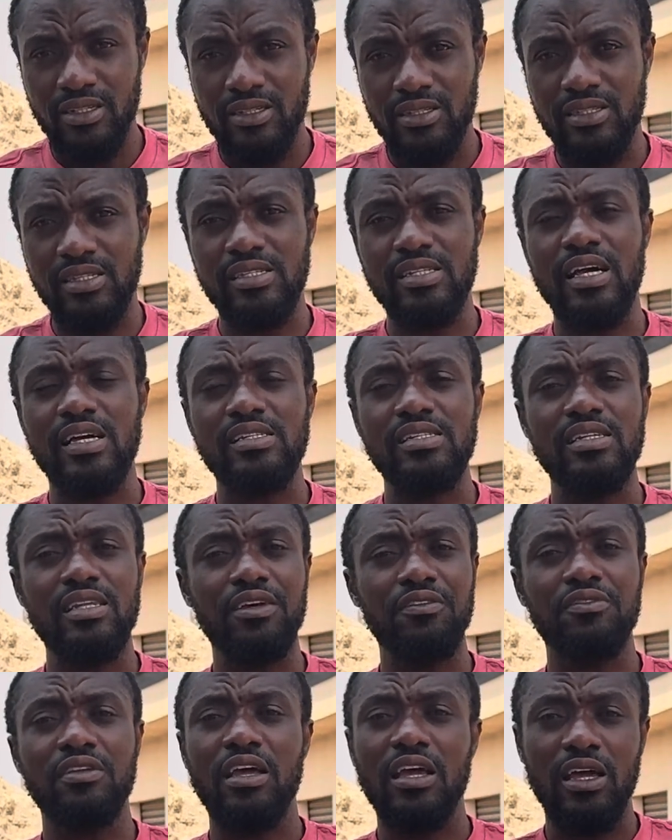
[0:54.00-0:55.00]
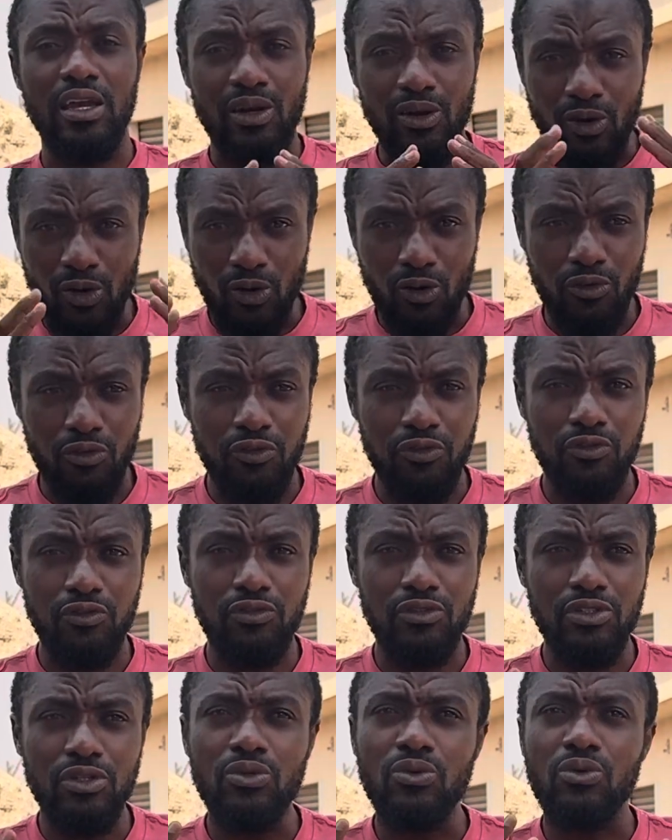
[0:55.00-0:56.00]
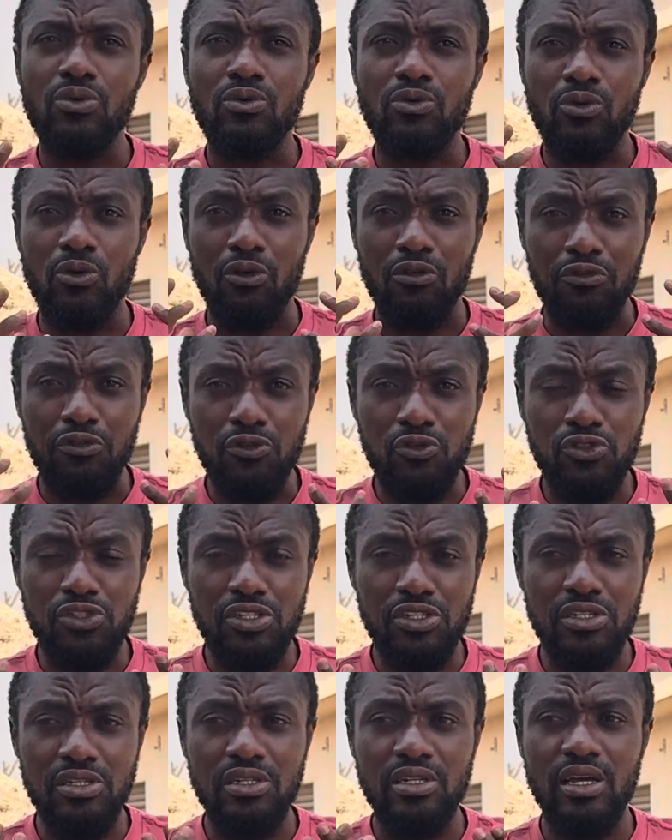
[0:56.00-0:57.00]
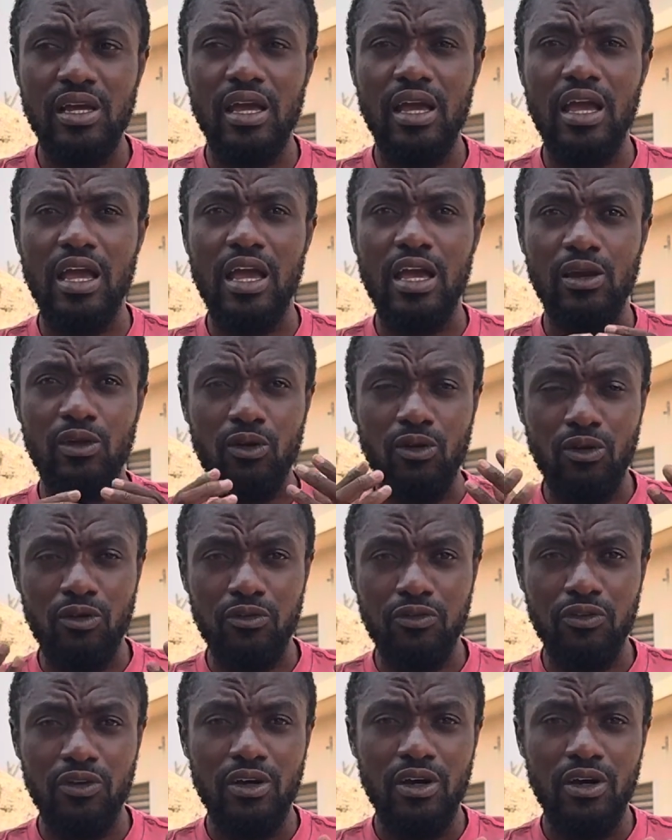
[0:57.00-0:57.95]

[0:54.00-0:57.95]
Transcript: This has left a lot of, you know, confusion, a lot of